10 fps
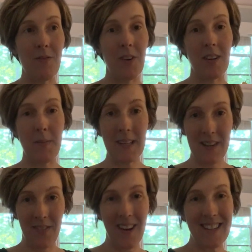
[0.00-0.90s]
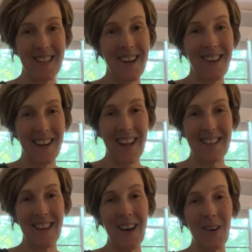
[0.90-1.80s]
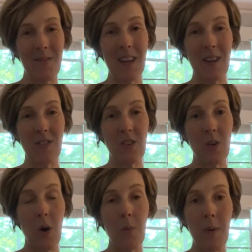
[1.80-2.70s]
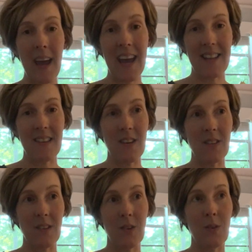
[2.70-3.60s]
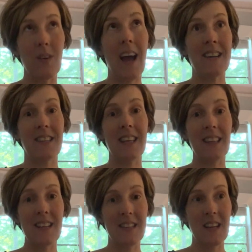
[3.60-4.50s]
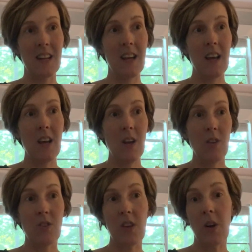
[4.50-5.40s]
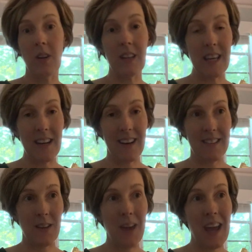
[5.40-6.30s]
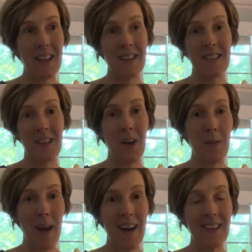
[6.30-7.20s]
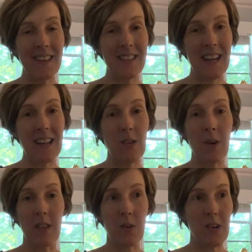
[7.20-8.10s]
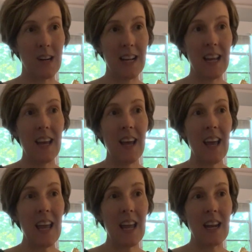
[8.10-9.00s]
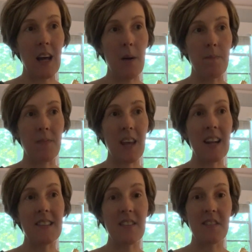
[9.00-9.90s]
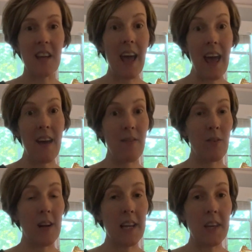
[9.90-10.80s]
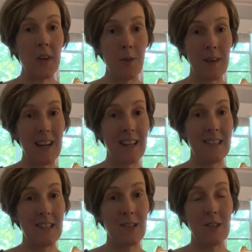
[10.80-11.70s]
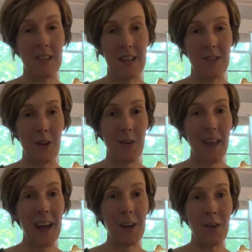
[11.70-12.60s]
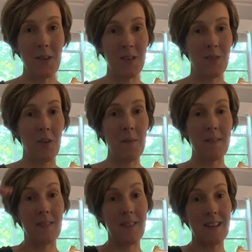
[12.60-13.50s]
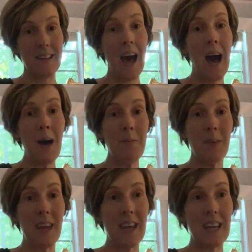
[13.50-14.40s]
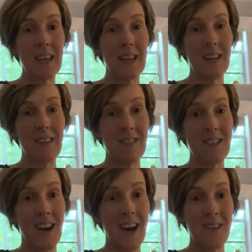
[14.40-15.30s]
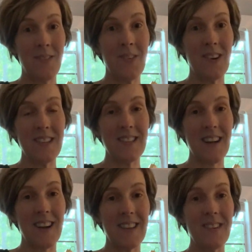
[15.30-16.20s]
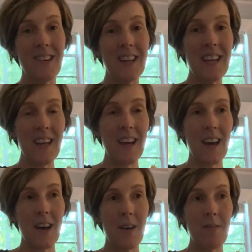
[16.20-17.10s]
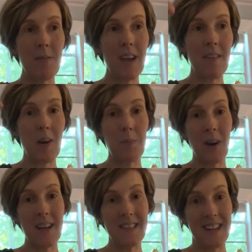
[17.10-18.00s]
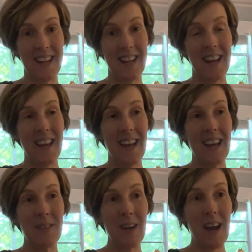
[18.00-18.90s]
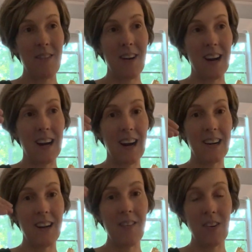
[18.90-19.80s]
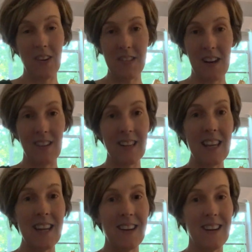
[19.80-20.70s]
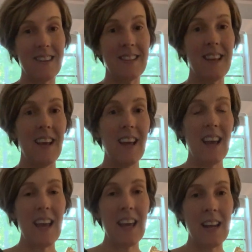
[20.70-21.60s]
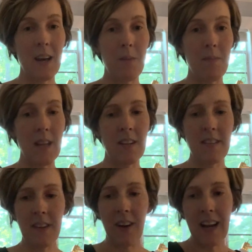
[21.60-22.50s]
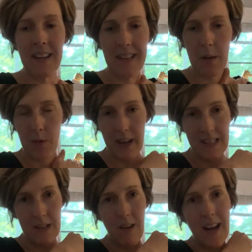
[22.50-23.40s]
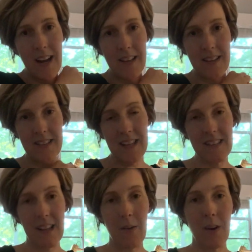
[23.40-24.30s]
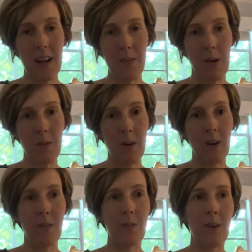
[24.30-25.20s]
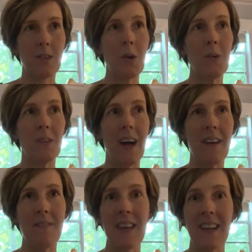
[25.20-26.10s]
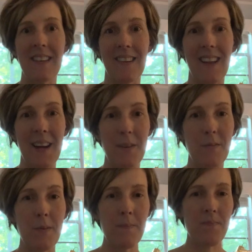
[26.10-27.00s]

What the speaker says: especially for us younger kids, to obey, to actually listen to your leaders. Okay, this is all about listening to authority, and it says to every human institution. So that goes from the top, like God, of course, is our authority. Then we have our president, and we have our governors and our leaders. And this is a great example, actually, right now, this season that we're in, where we're told a lot of things and a lot of